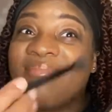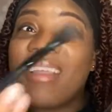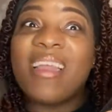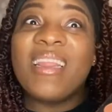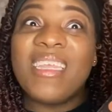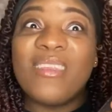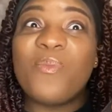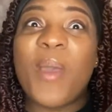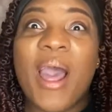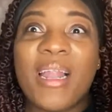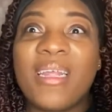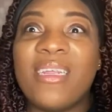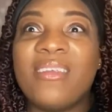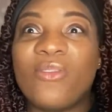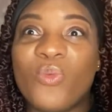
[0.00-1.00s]
this
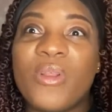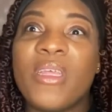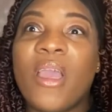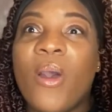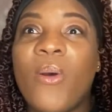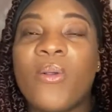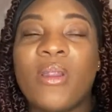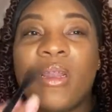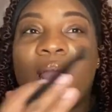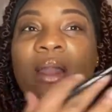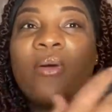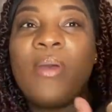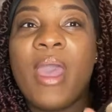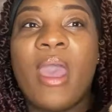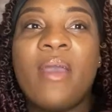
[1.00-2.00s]
palette is really old and I
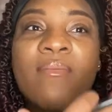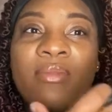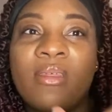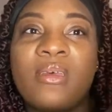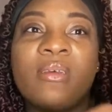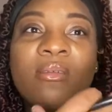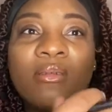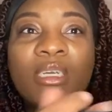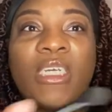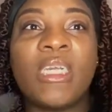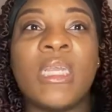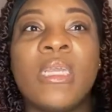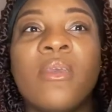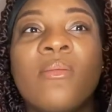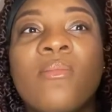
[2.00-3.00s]
don't have the
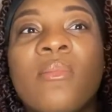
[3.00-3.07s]
sheet